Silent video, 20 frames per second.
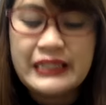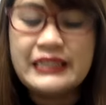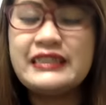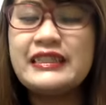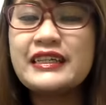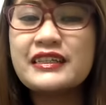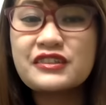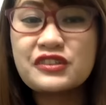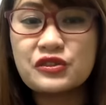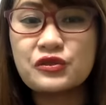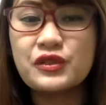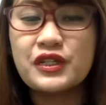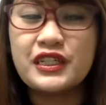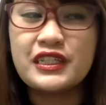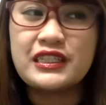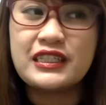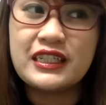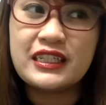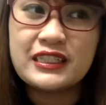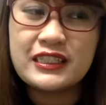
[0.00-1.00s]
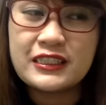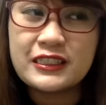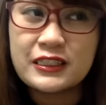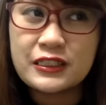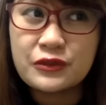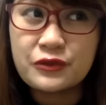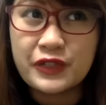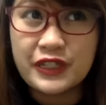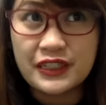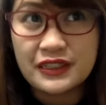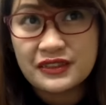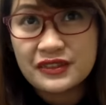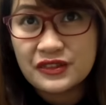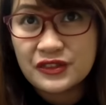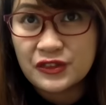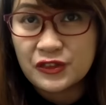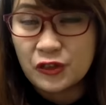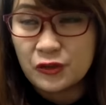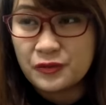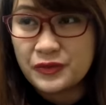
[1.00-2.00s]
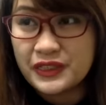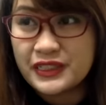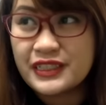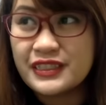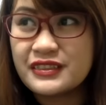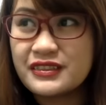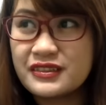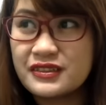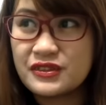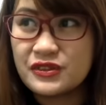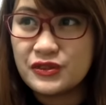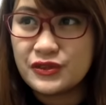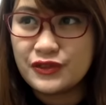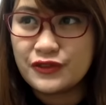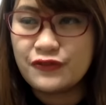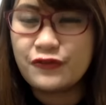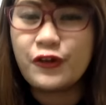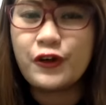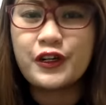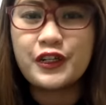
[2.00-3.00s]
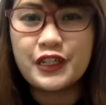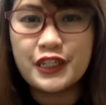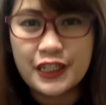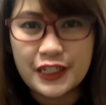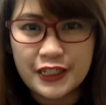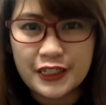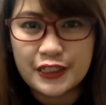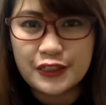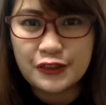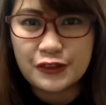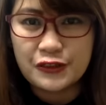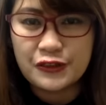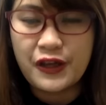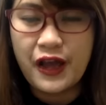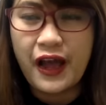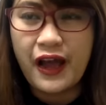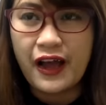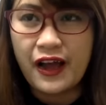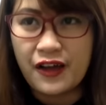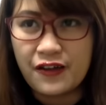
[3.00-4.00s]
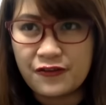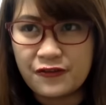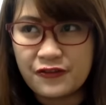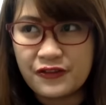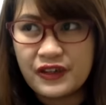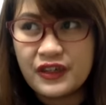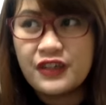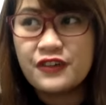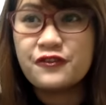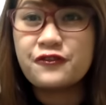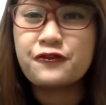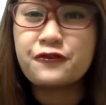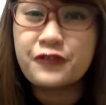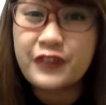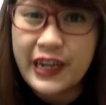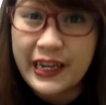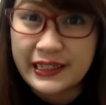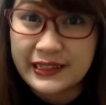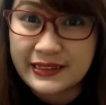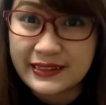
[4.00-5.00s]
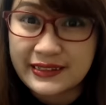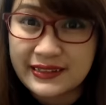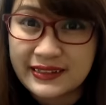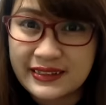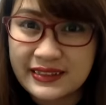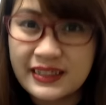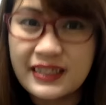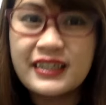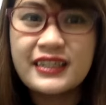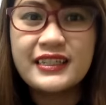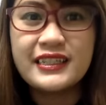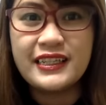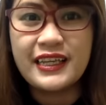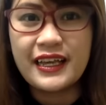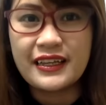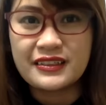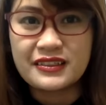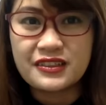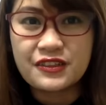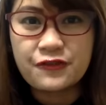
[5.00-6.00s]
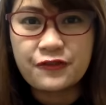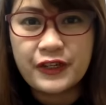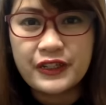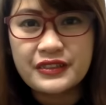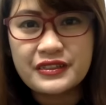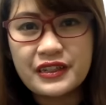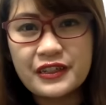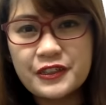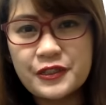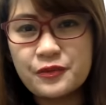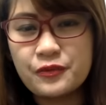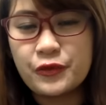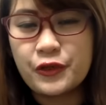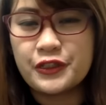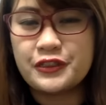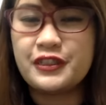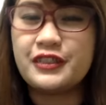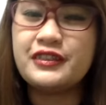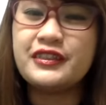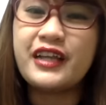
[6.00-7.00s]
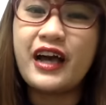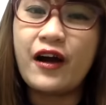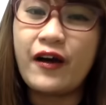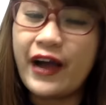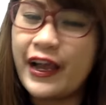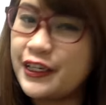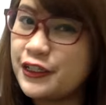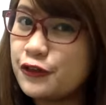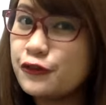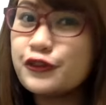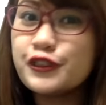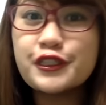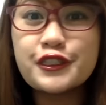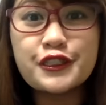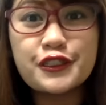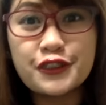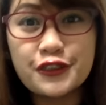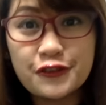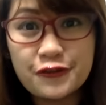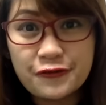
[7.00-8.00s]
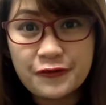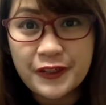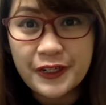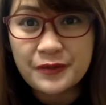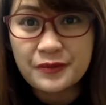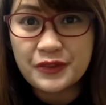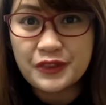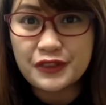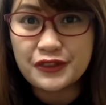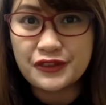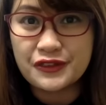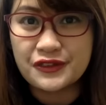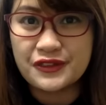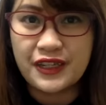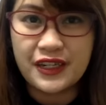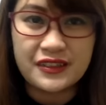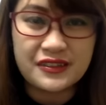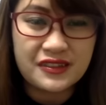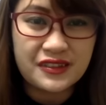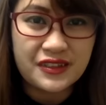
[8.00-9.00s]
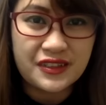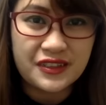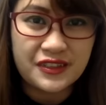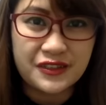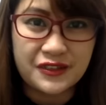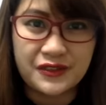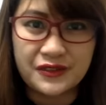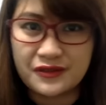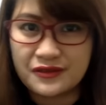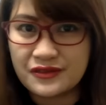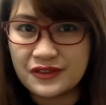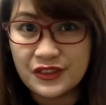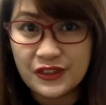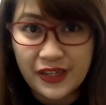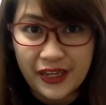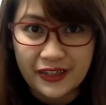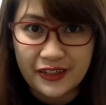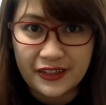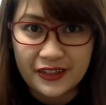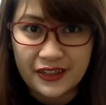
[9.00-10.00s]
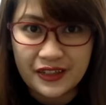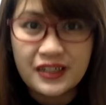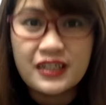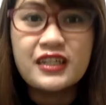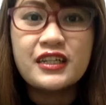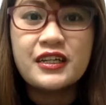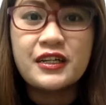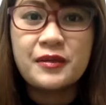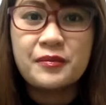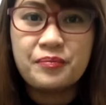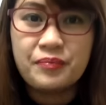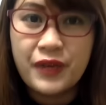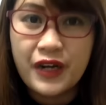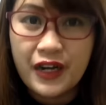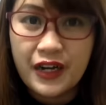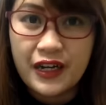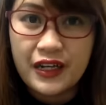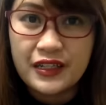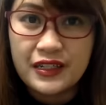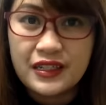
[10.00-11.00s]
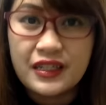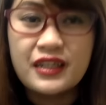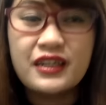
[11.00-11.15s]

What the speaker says: next one, another ways to cope it is to for her to have friends. Yes, friends are important. Now I know you're a good friend because you guys are, together, but